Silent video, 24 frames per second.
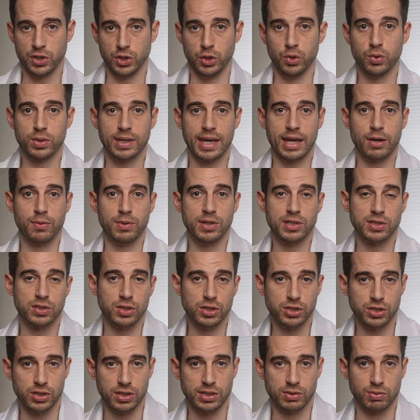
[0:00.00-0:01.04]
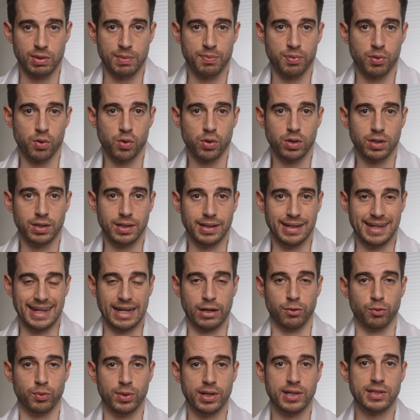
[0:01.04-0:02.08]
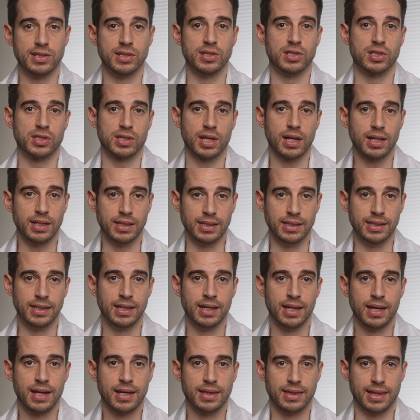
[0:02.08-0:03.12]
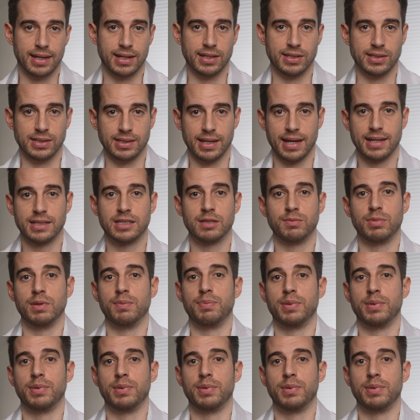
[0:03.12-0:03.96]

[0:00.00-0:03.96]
UK researchers reported in a recent study that is yet to be